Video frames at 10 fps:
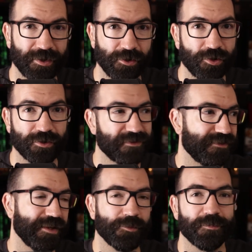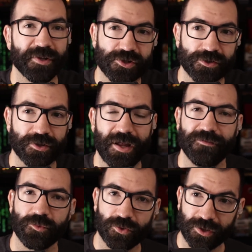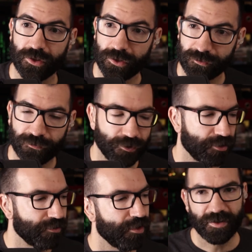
then you could send him the picture, have him create a LUT for you.